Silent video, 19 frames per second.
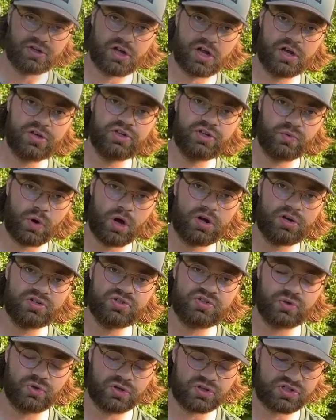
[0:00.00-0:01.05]
You're cutting your water
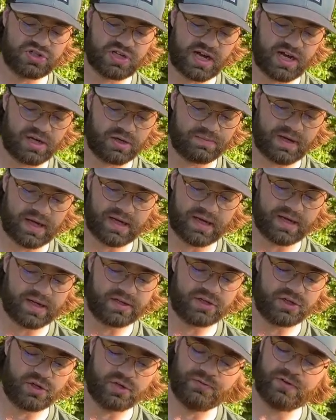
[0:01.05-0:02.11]
storage down by
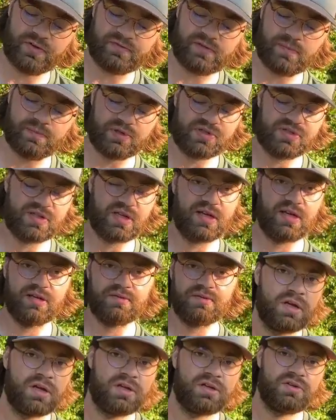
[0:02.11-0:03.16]
50%.
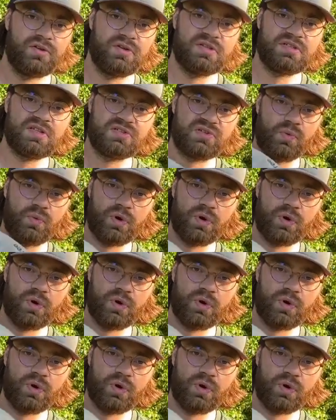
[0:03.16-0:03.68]
This is a